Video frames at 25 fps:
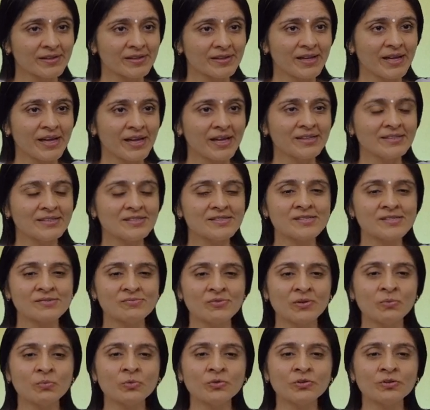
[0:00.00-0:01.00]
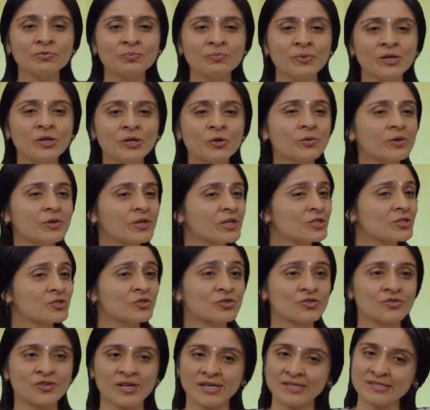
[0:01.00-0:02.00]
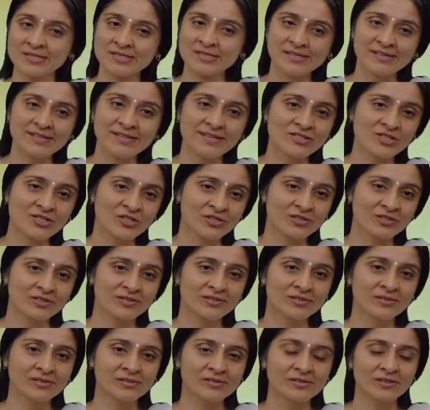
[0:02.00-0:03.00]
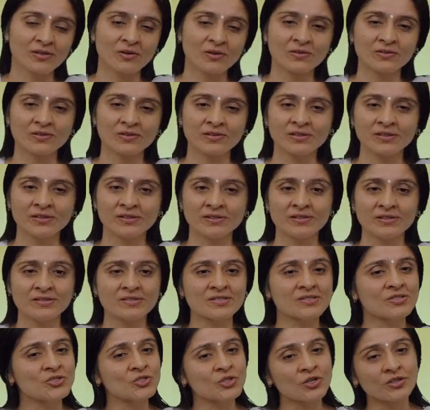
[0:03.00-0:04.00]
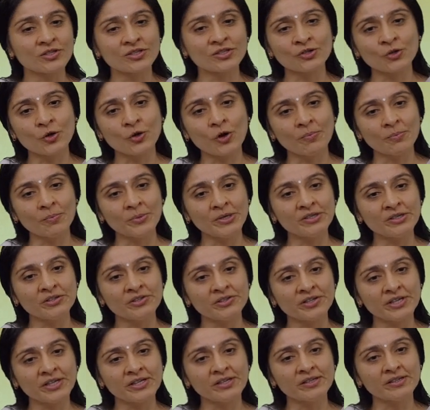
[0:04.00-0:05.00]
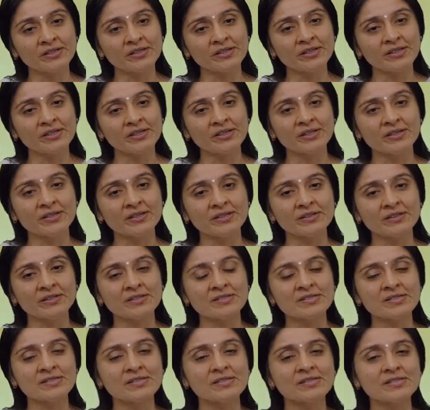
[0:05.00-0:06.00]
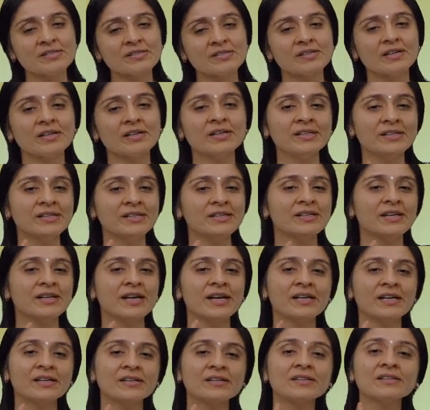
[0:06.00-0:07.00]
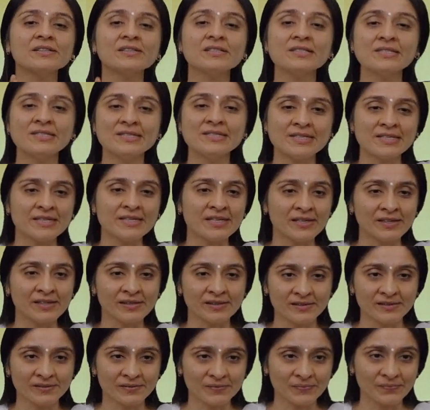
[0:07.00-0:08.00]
Hence we won't be going into translation. This is not a commentary. This is a direct scene.